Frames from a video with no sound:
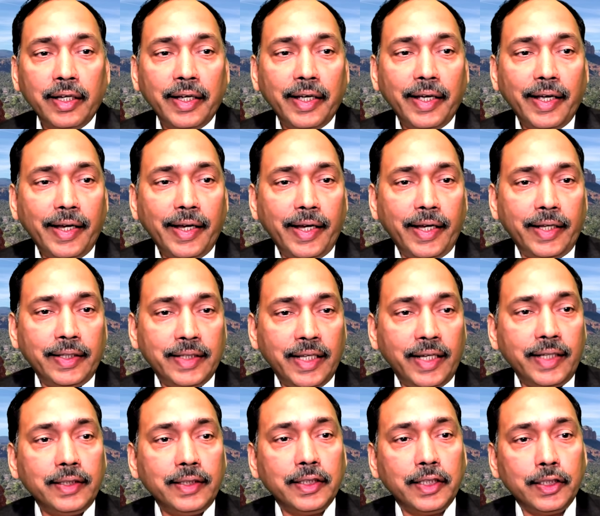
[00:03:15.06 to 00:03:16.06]
And
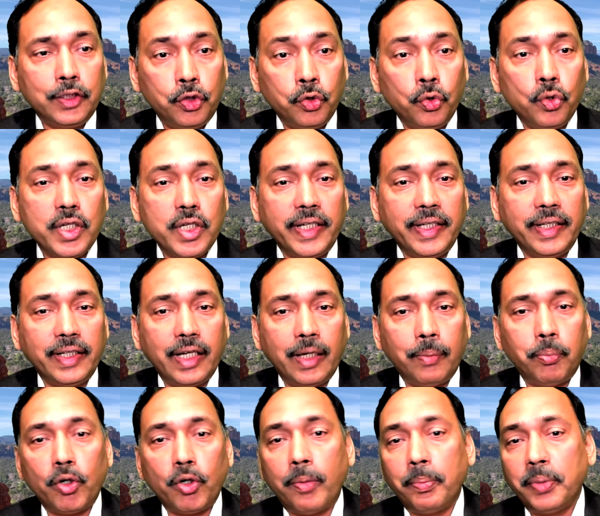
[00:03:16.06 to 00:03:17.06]
then choosing
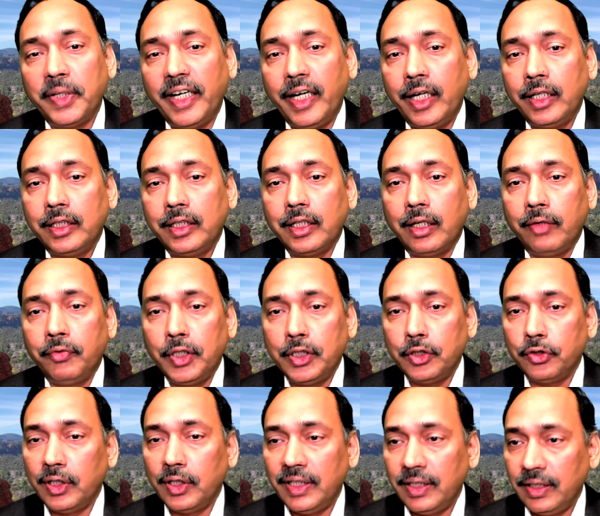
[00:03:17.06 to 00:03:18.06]
appropriate
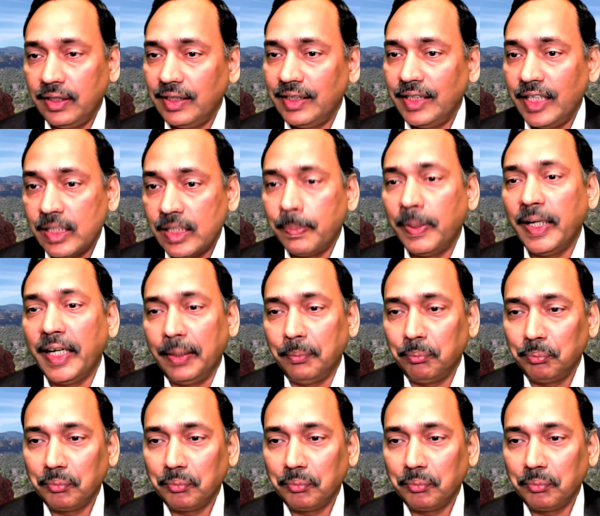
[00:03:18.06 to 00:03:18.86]
visual display.